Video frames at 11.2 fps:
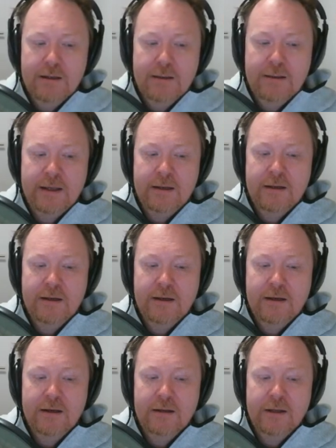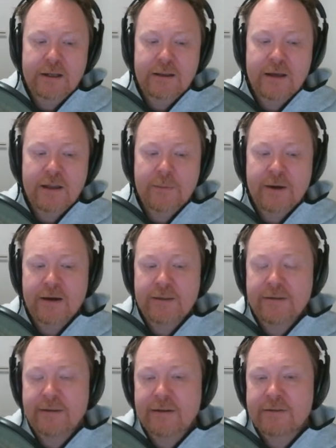Then, like, the other path
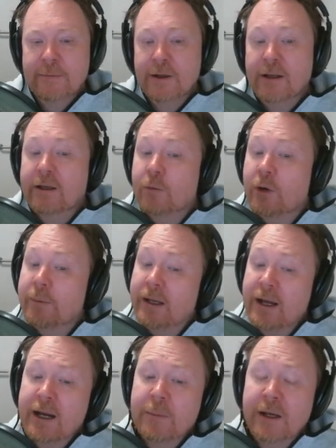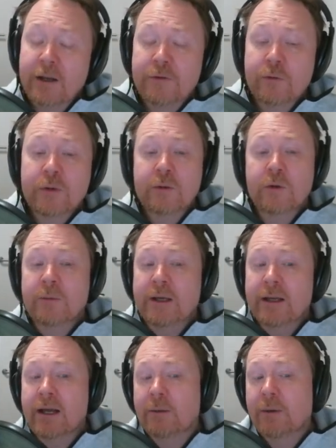is something like you want to be an animator. If you really want to be
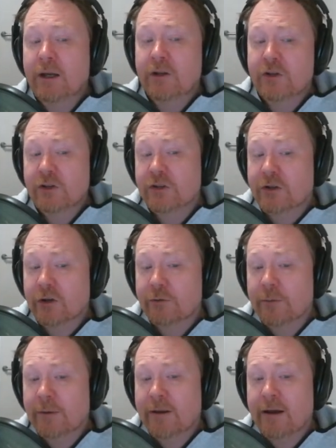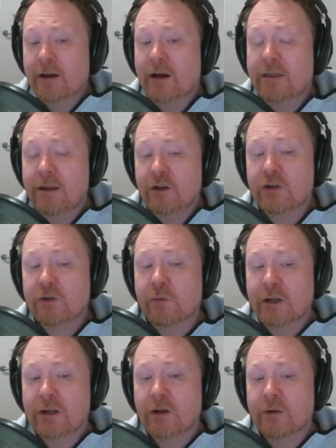an animator, you should just go for that. I think you should
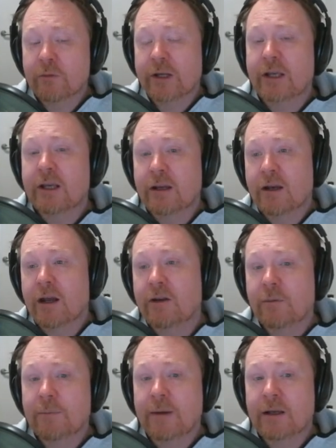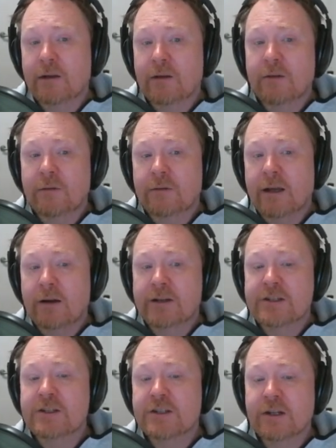really learn rigging and make
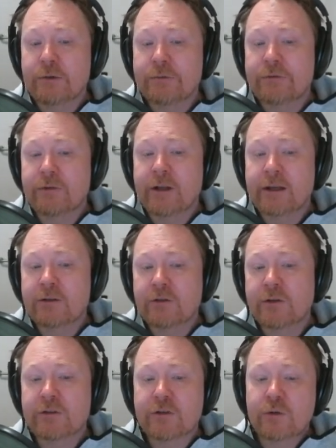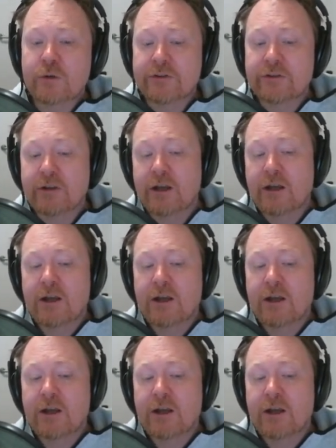characters yourself. Like, do this course